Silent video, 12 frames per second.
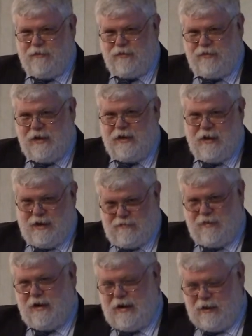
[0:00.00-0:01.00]
for CETA
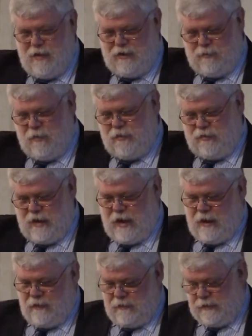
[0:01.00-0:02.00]
if they allow exports
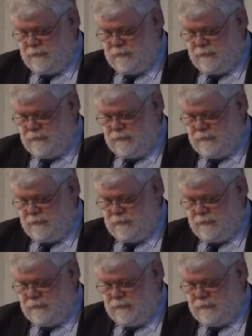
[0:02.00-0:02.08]
now. Right?